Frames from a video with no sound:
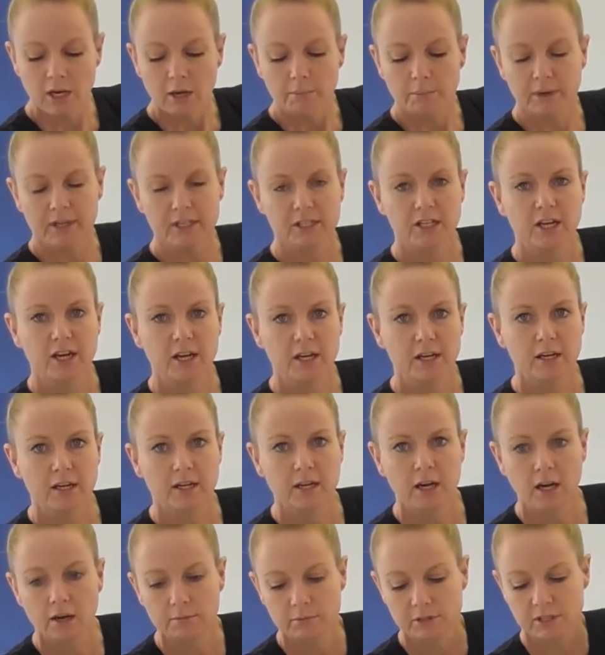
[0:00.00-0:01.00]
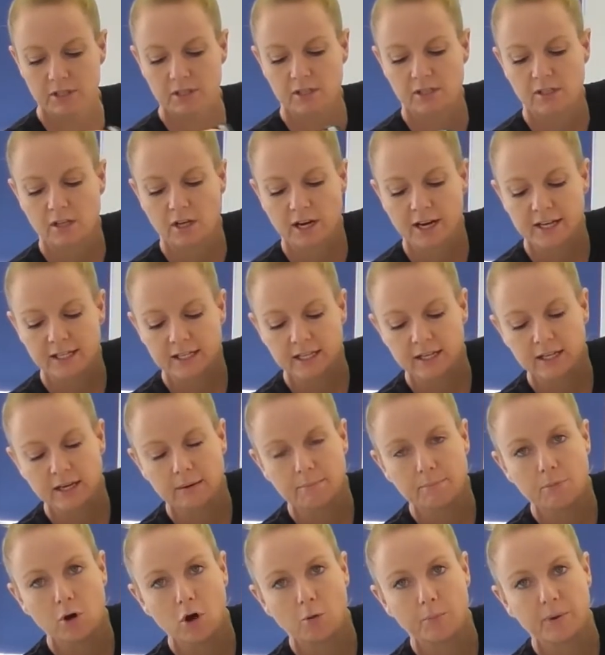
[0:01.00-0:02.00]
by turning the arm to the side and
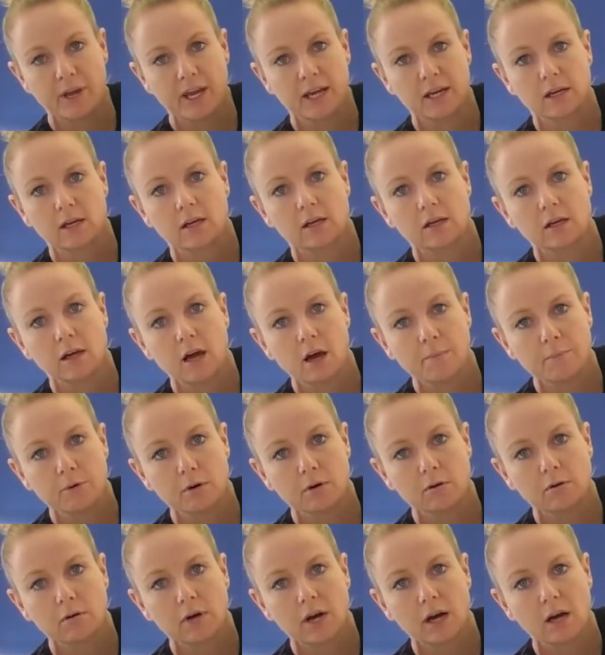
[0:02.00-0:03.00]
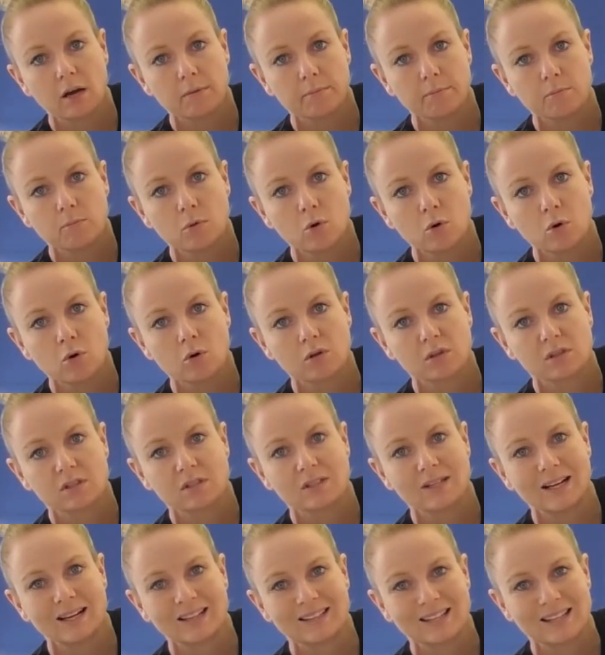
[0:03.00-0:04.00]
then popping a couple of more
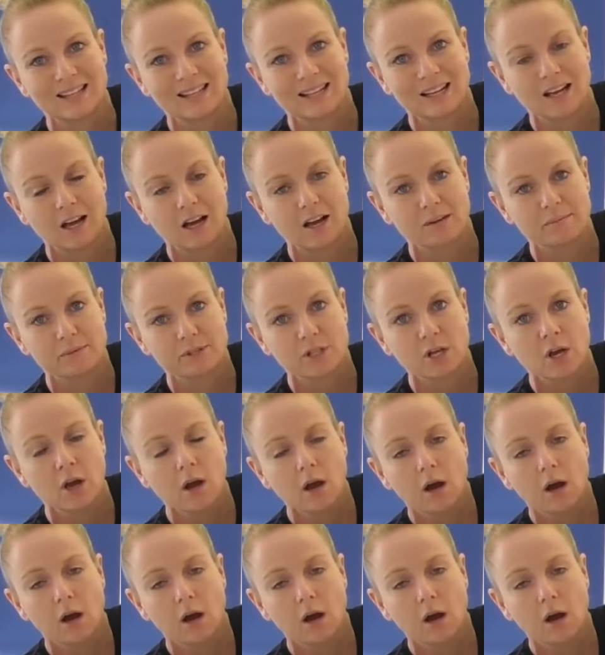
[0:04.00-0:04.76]
static cups